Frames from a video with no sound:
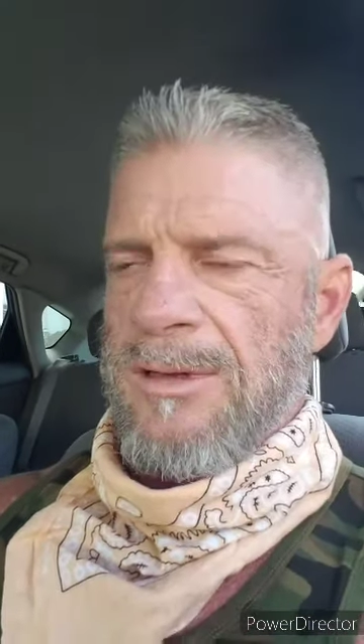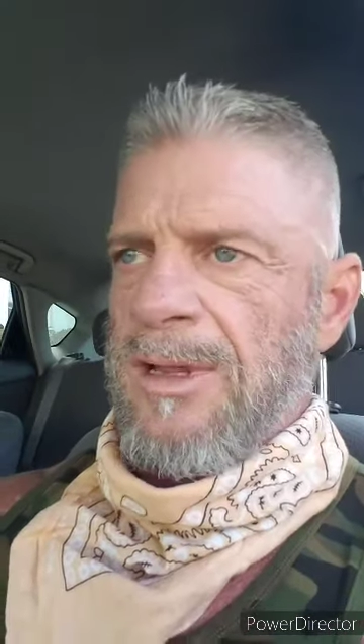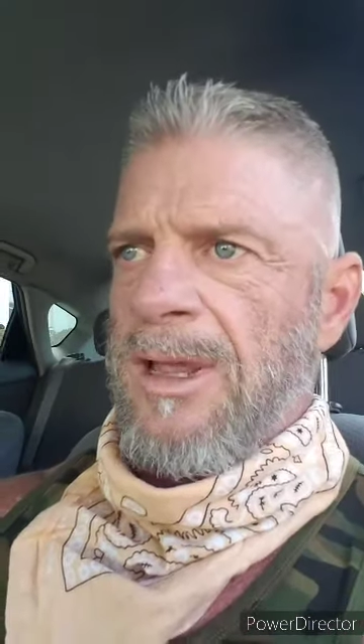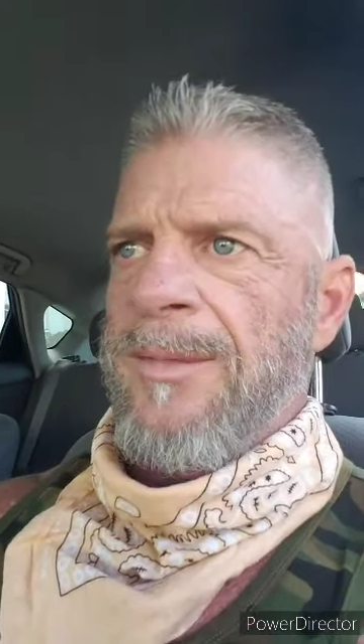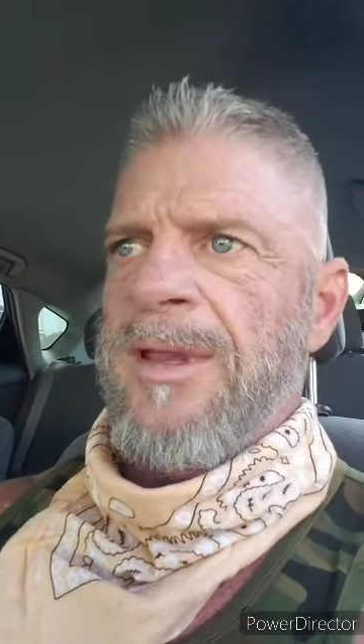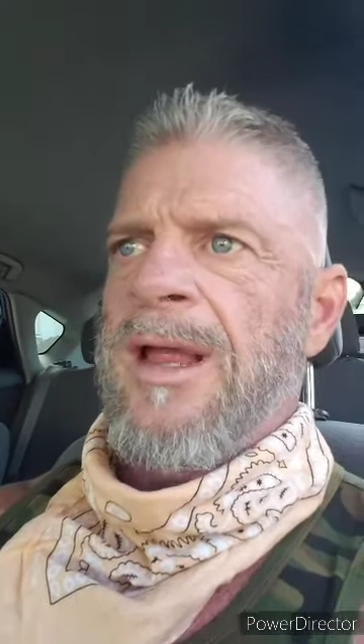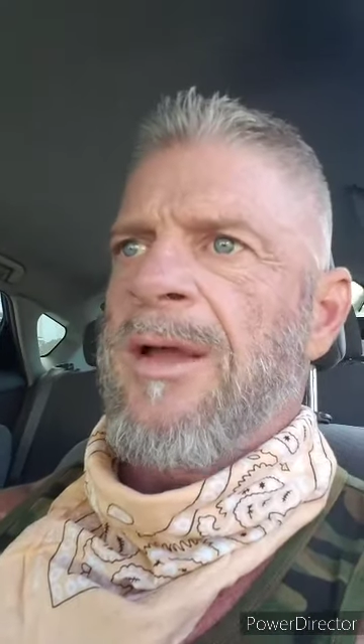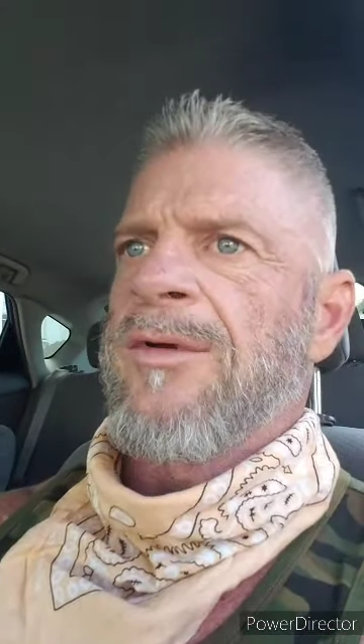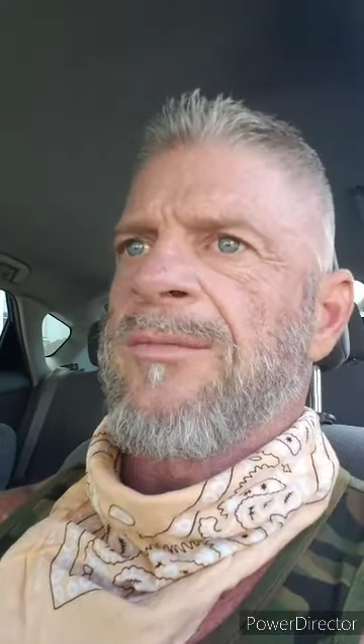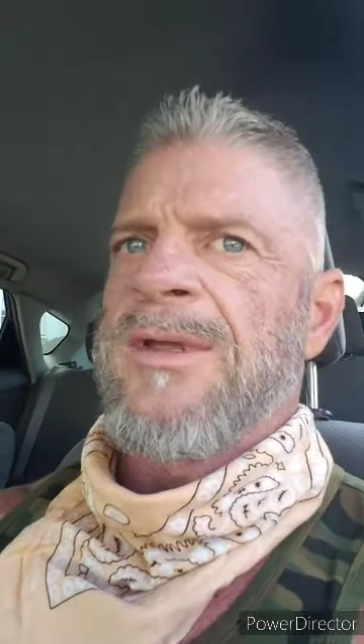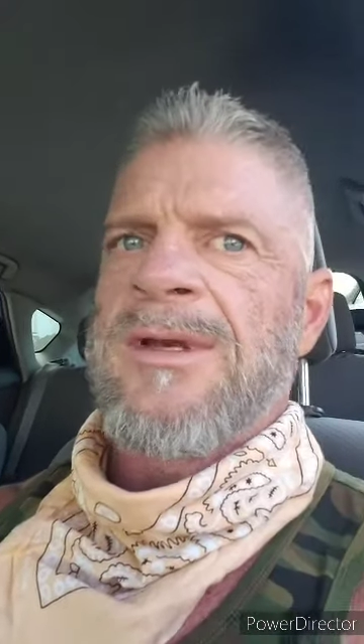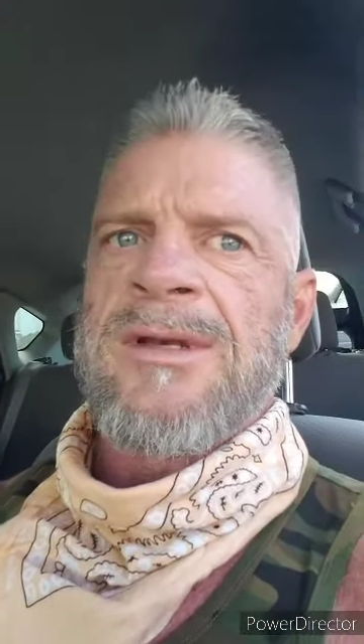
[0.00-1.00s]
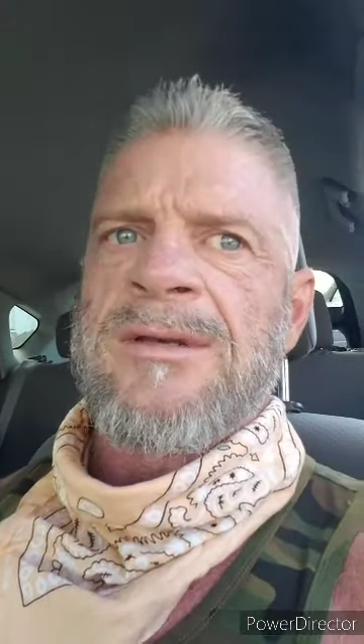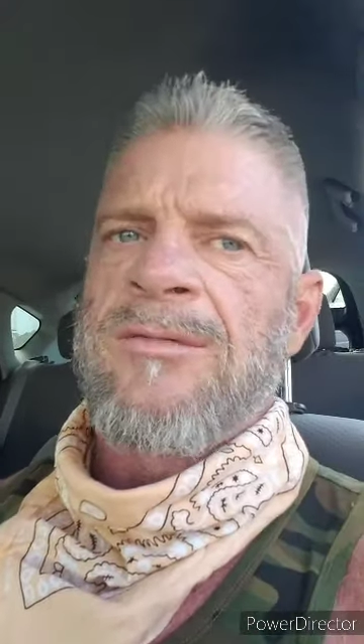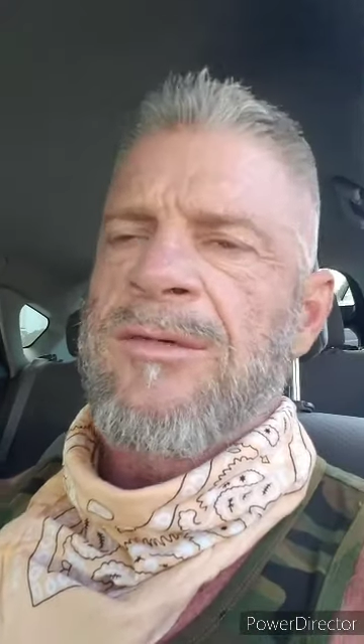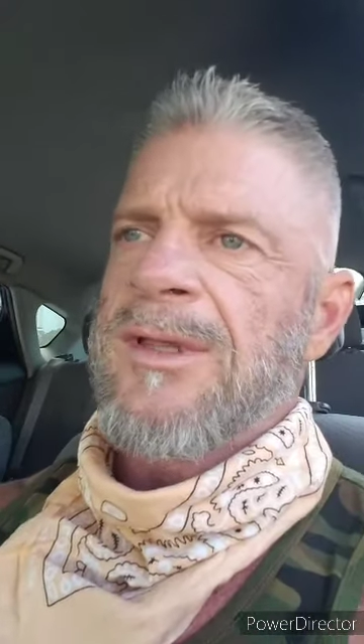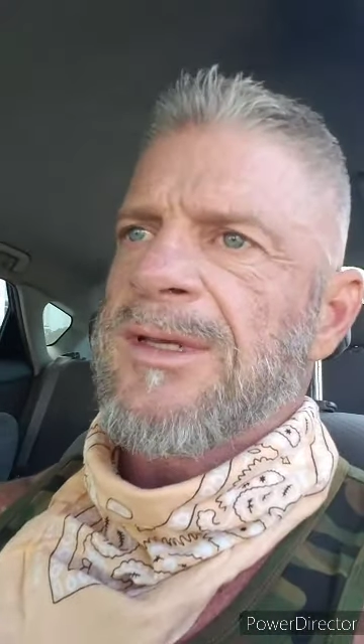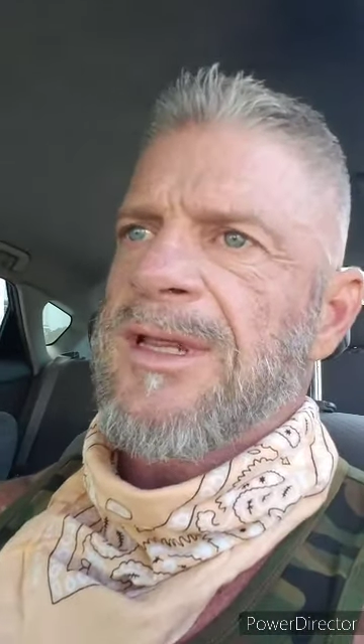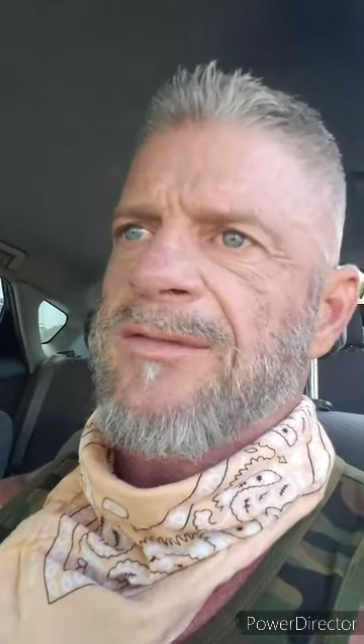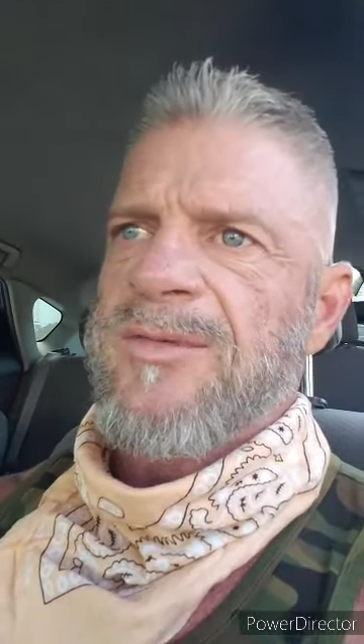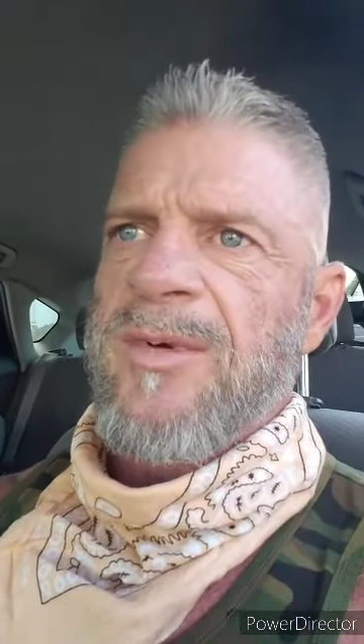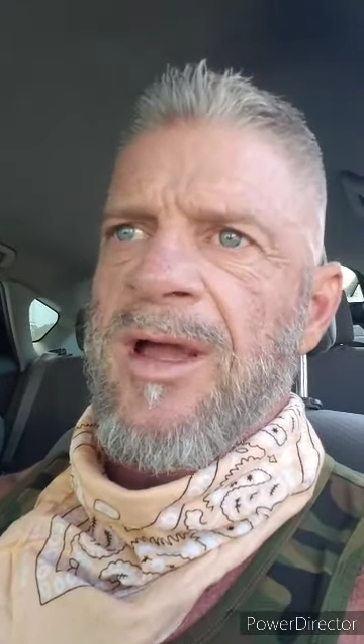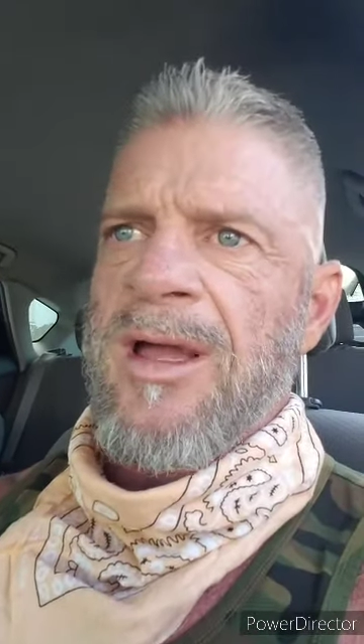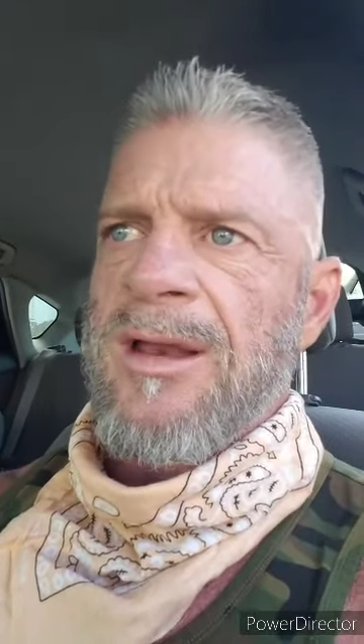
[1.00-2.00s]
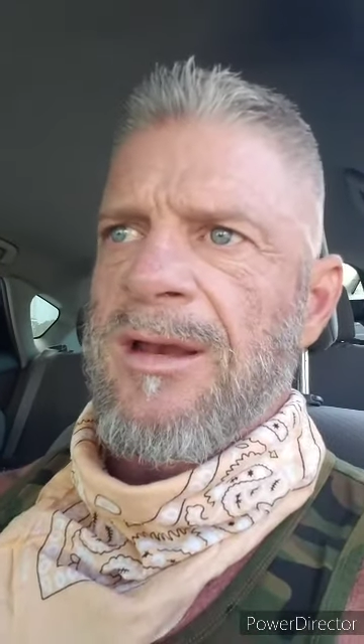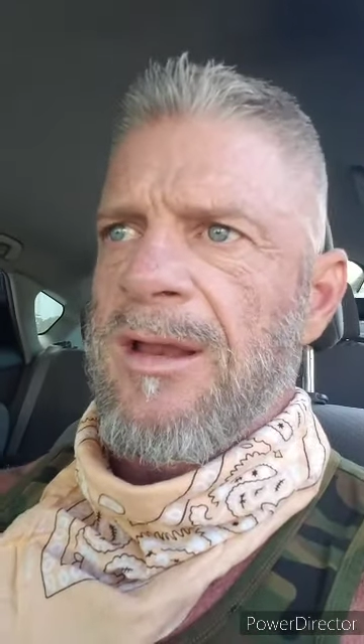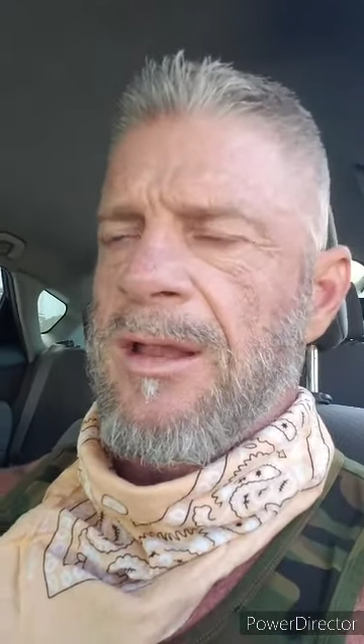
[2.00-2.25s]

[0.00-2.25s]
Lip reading: I mean, I would be in a really tough spot.